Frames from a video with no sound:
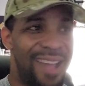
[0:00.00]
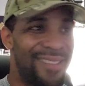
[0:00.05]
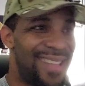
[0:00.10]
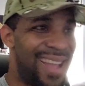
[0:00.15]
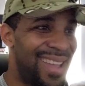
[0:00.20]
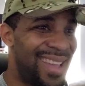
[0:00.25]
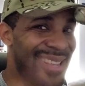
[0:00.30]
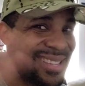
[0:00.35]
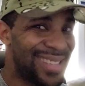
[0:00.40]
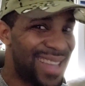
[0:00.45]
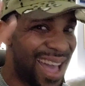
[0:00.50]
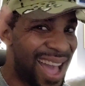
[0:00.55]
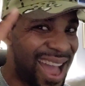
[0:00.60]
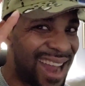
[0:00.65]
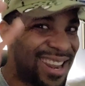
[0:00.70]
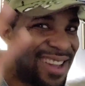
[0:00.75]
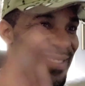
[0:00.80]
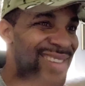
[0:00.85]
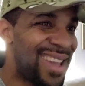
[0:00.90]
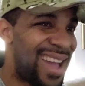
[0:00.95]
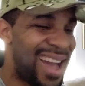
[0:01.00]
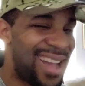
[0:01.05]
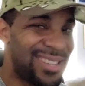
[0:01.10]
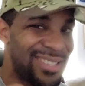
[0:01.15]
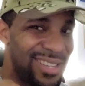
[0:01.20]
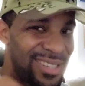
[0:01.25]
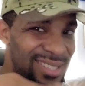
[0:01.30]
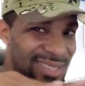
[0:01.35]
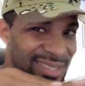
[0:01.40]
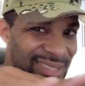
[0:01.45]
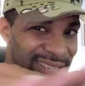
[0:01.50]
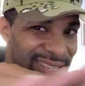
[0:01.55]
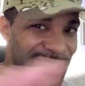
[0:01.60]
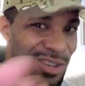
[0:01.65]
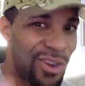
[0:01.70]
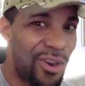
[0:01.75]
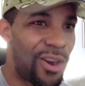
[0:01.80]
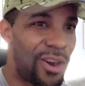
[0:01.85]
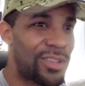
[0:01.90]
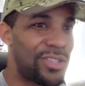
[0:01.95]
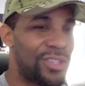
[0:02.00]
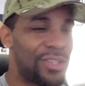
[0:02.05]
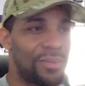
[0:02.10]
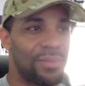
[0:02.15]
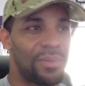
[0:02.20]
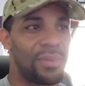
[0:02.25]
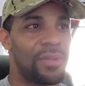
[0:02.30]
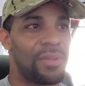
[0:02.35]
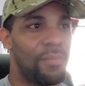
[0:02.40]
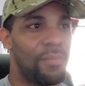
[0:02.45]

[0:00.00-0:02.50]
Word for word: After I get tired of you, I just discard you.